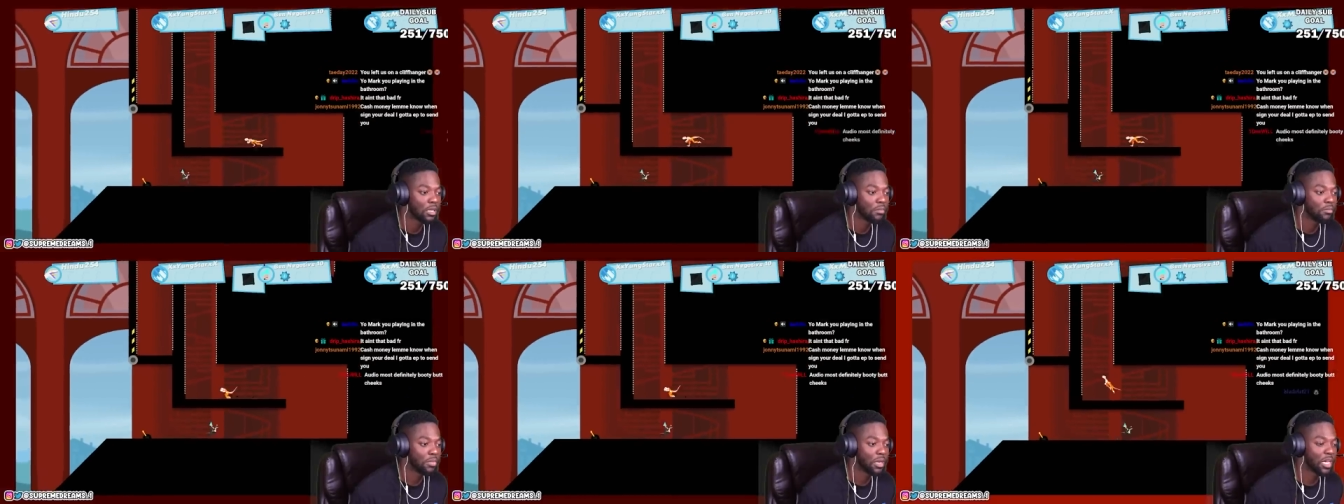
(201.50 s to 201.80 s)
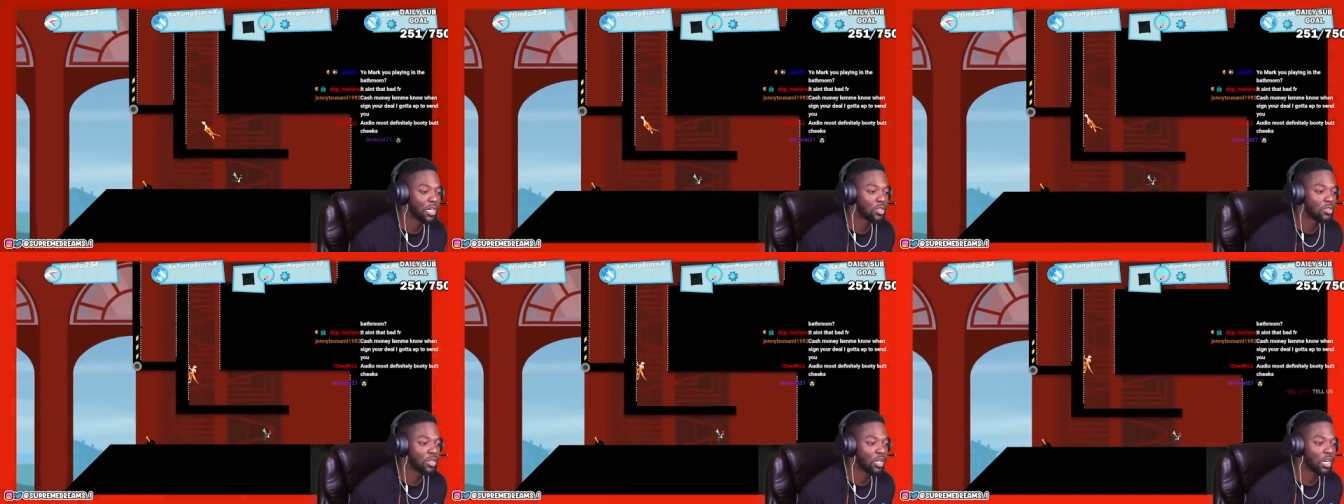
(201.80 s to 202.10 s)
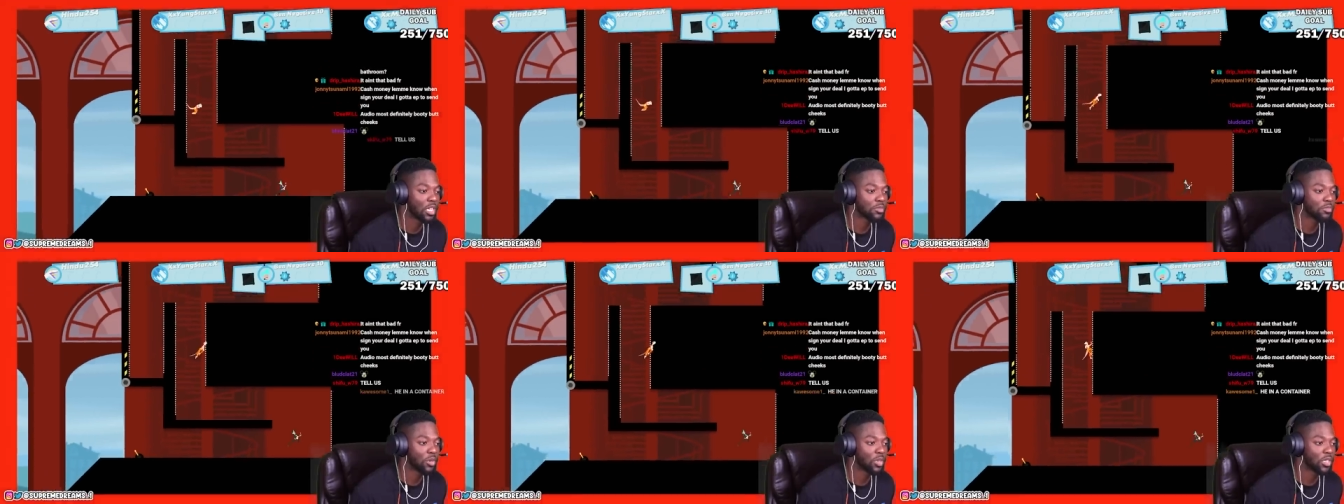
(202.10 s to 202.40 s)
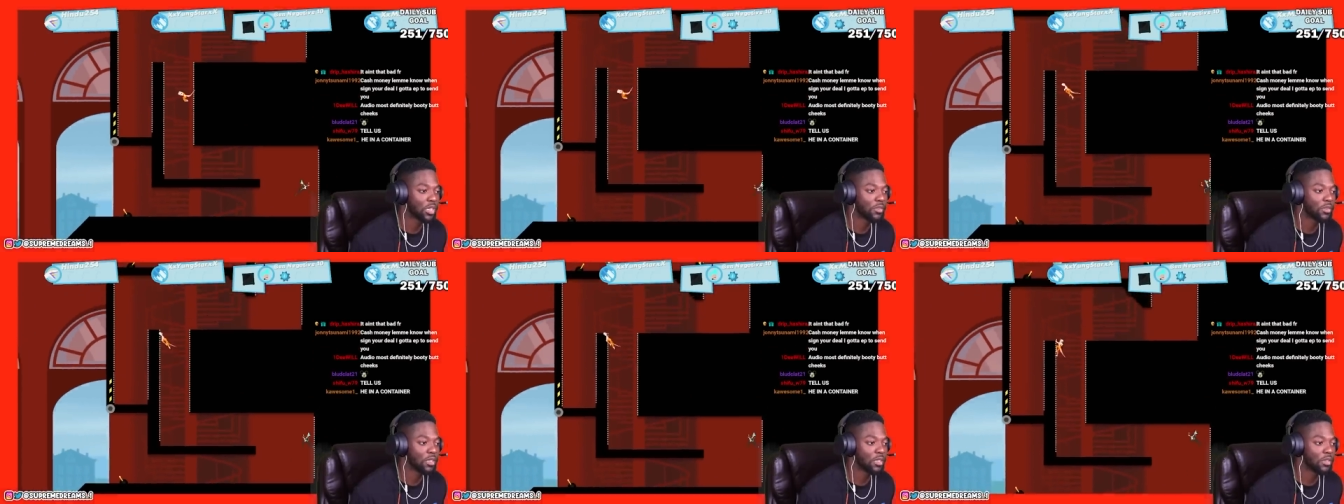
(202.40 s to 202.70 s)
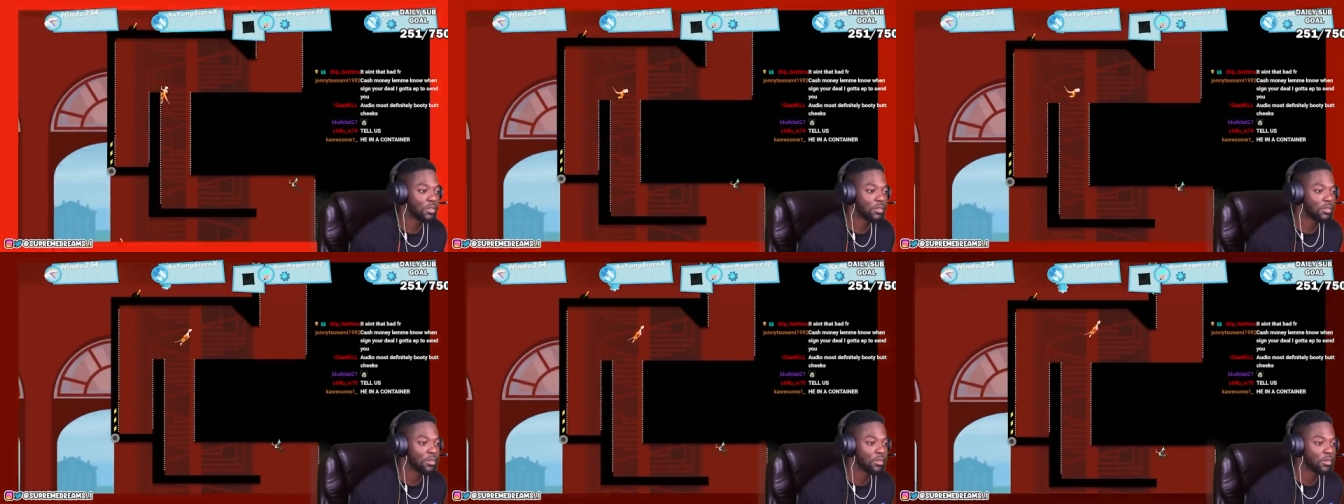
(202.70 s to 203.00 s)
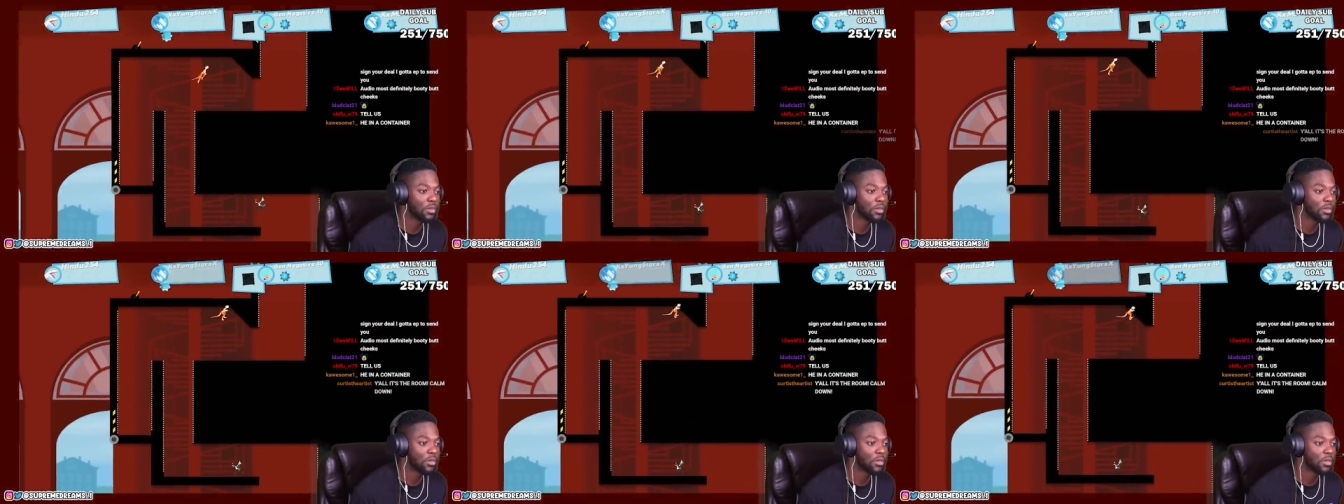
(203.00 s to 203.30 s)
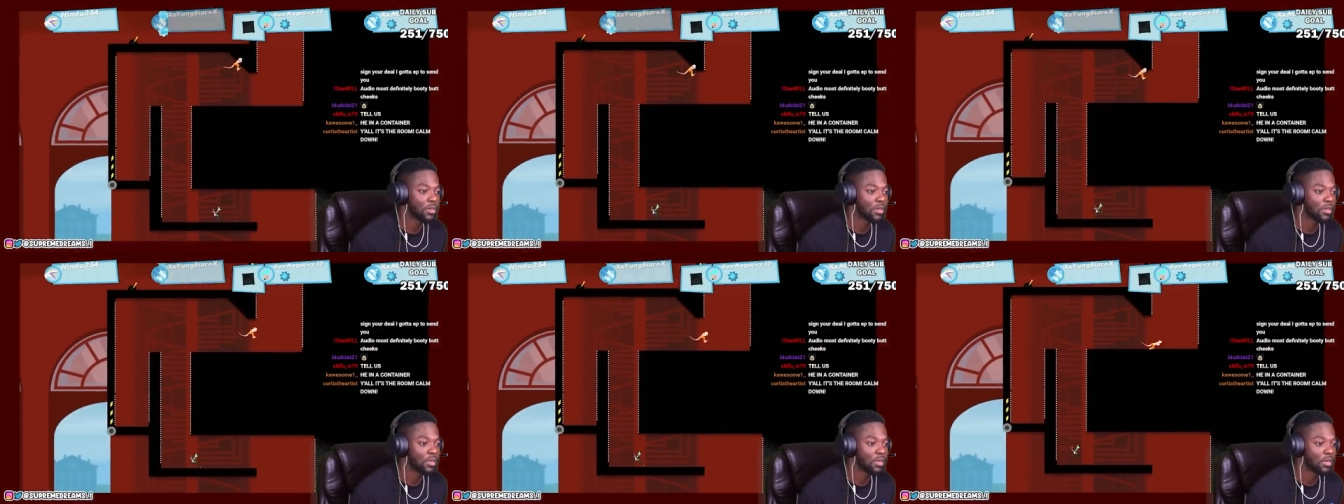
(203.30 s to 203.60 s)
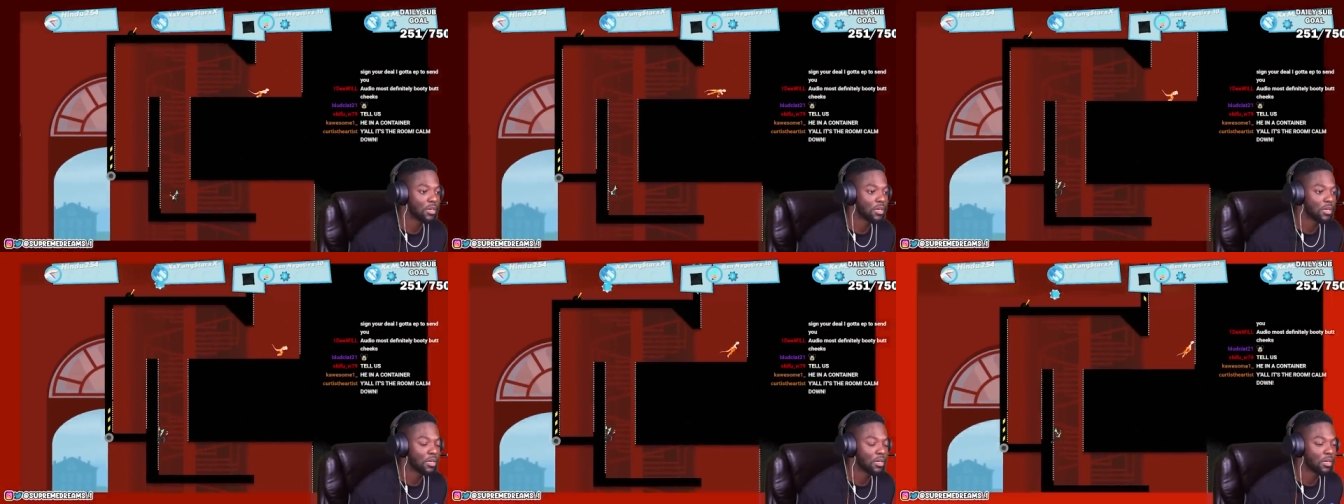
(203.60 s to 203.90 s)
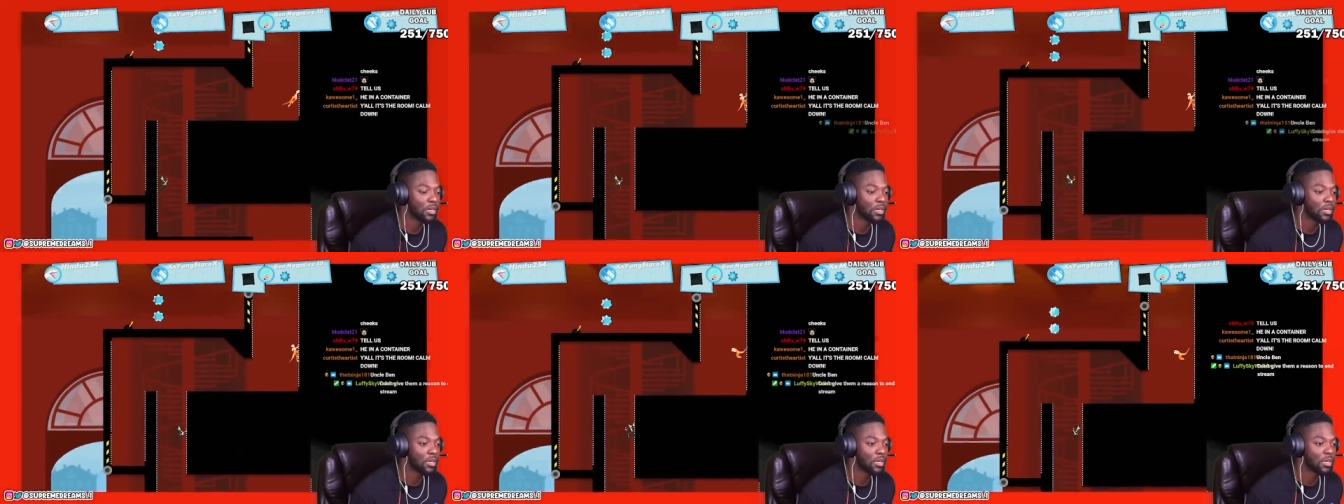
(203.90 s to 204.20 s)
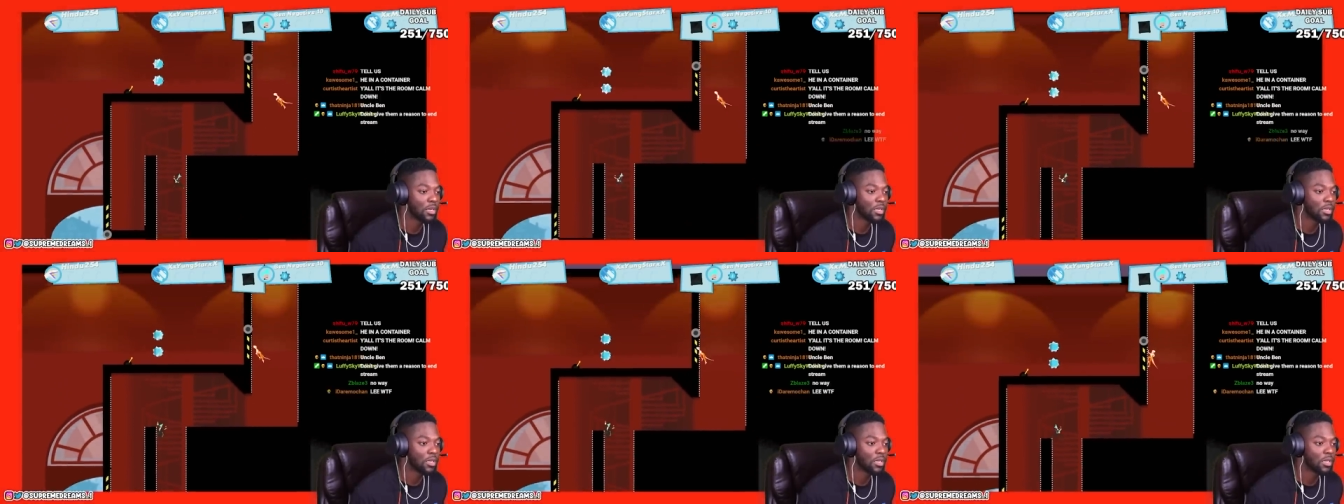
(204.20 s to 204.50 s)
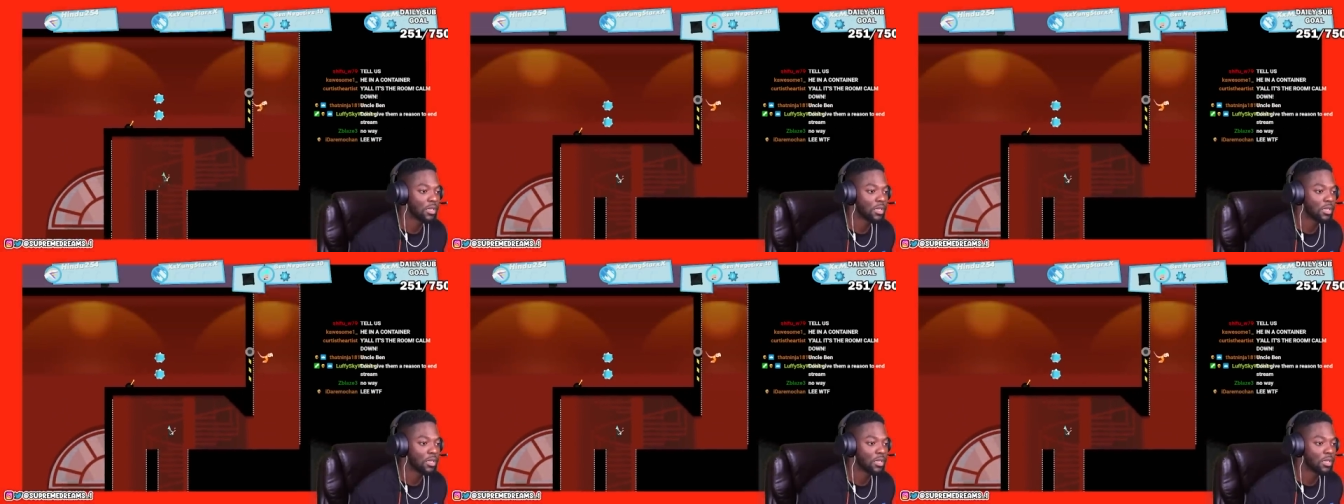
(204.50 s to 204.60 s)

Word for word: Ben, you lost, bro. Give up. No, Give up, Ben.